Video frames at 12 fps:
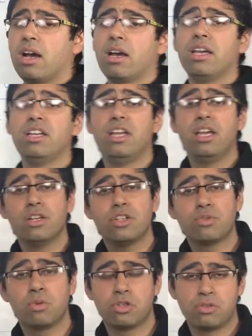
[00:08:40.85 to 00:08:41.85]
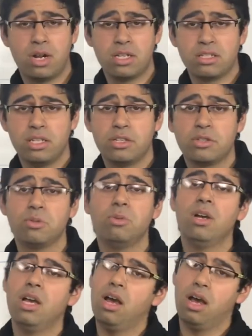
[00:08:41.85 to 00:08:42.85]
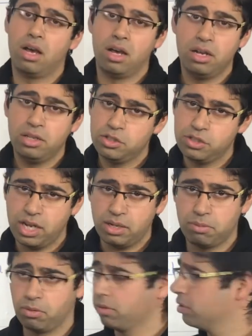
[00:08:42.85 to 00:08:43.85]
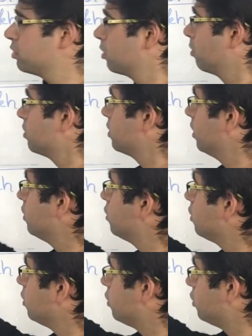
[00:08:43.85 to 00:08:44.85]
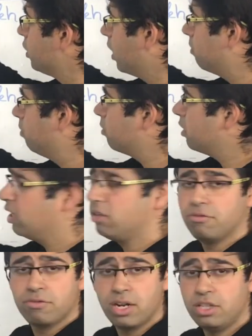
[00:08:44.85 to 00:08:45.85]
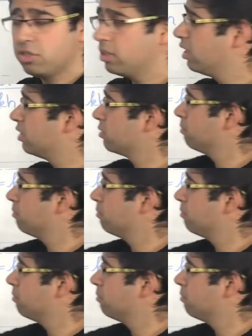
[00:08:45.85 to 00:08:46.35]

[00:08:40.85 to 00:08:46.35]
in English would translate to a checkbook. So, since checkbook in French is